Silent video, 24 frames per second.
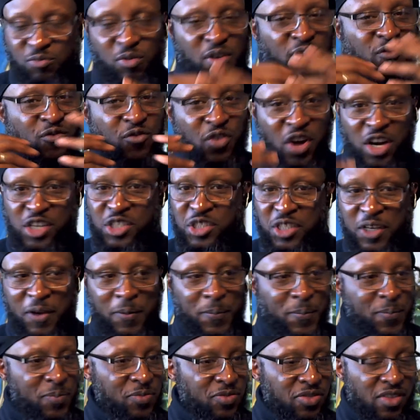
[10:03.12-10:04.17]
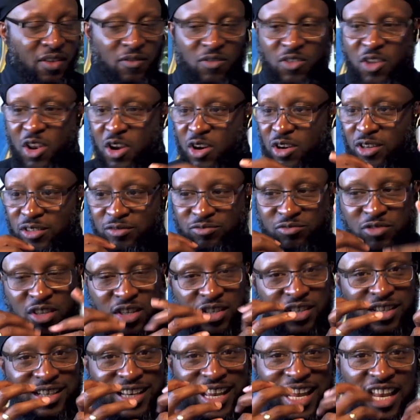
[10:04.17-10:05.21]
refreshing, you know,
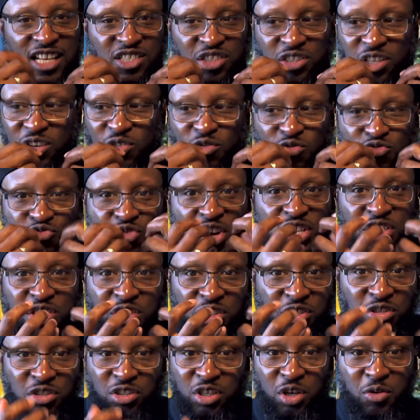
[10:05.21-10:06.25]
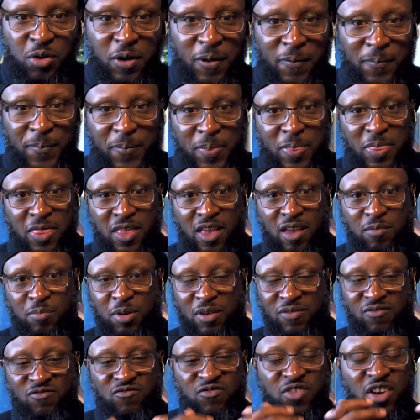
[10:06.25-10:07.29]
subtle richness to it,
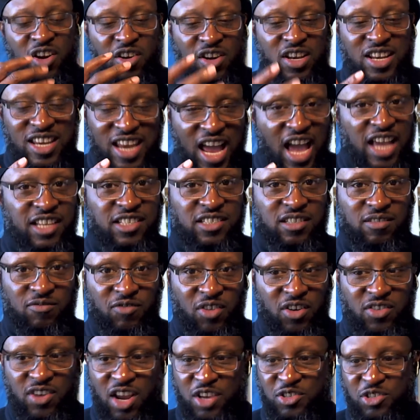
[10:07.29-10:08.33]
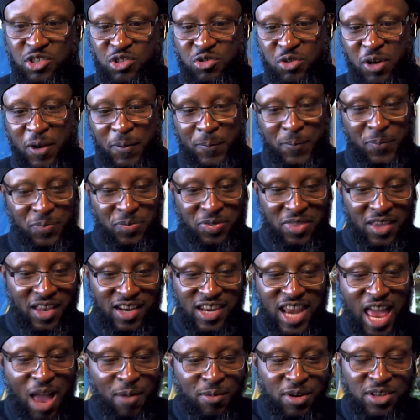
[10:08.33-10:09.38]
but very nice, very nice to drink.
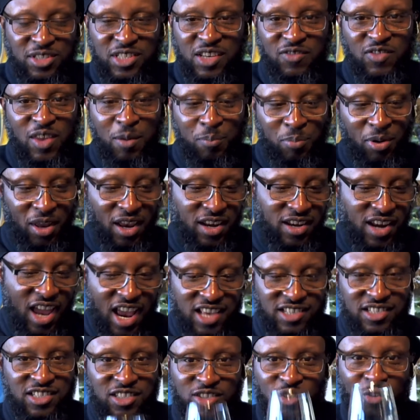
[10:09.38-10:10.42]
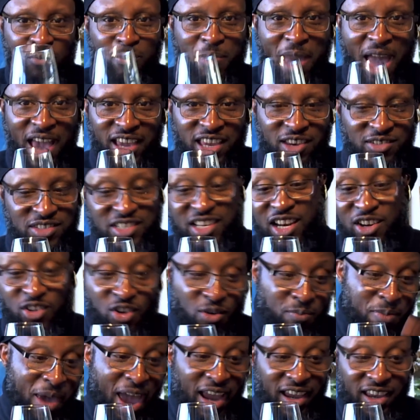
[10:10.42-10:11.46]
Now I'm going to see if they play nice. Let's go back. You just got to
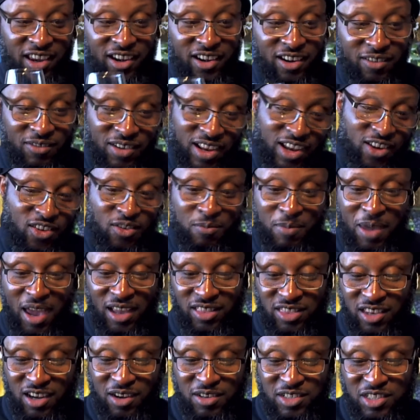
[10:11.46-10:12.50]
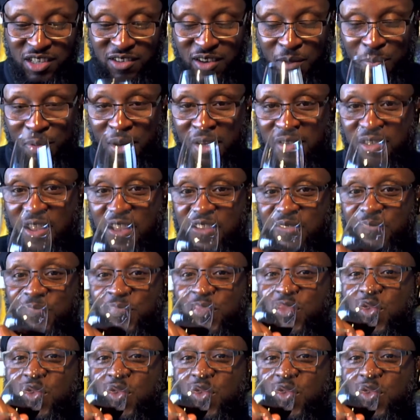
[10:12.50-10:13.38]
go back here. We ain't going to go back there. Let's see if they play nice.